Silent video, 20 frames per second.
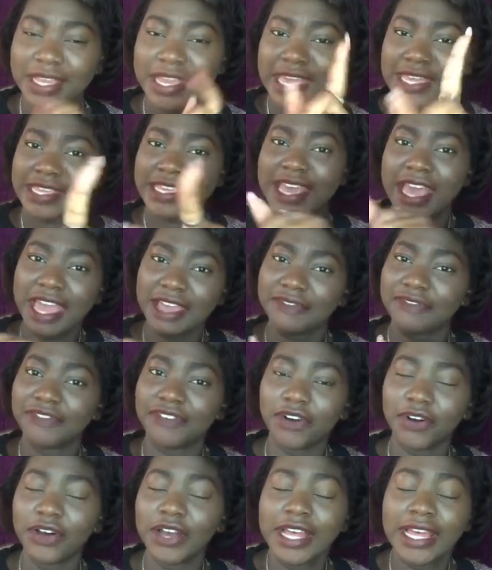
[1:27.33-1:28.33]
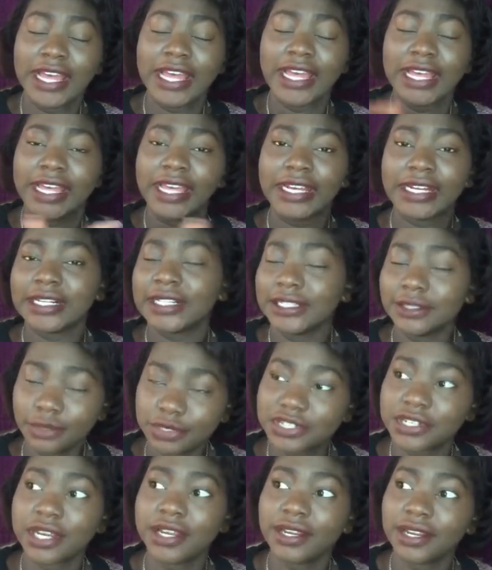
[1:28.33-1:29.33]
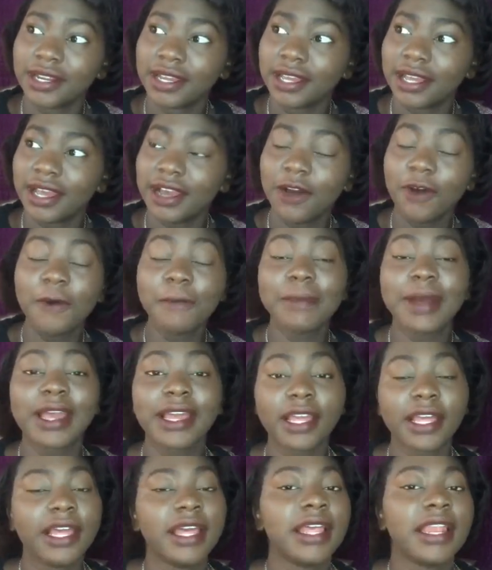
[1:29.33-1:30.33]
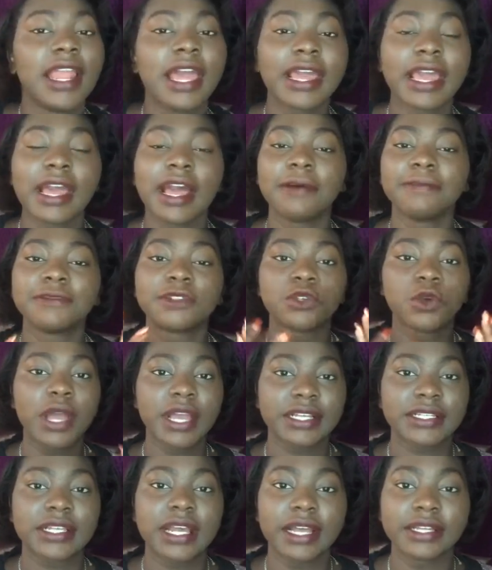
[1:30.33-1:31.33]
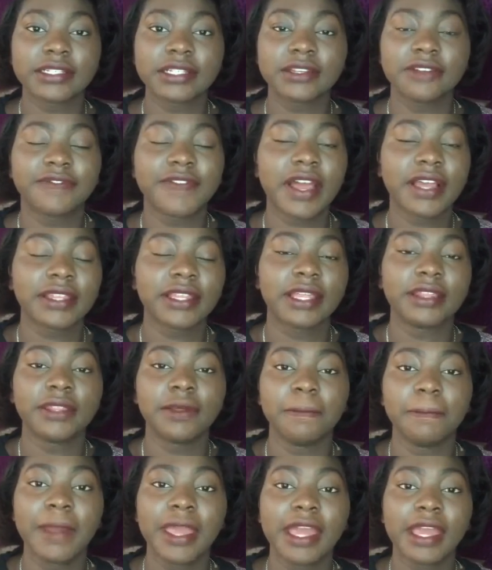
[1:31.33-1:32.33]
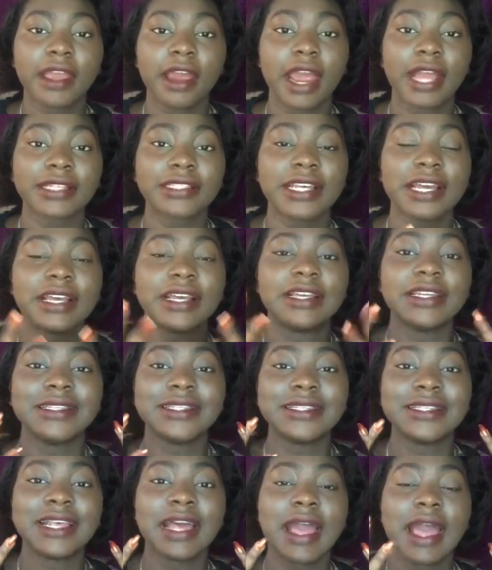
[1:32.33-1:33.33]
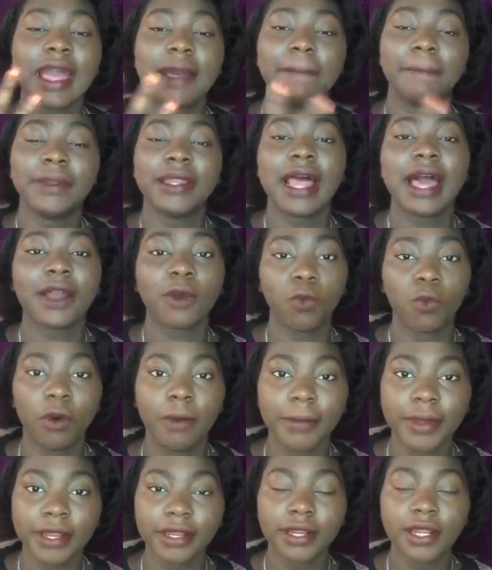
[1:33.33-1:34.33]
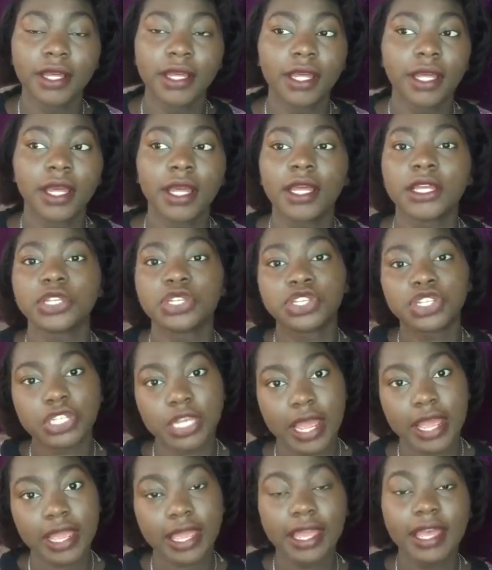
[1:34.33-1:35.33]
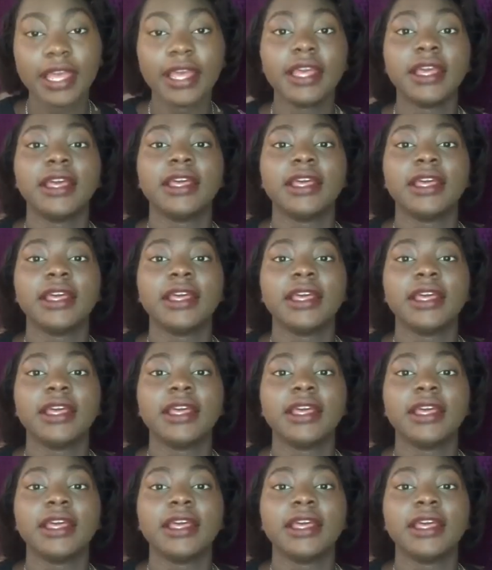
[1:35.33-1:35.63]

A year for inclusion? Oh my, like I'm so excited. The fact that the main character is a black woman, check.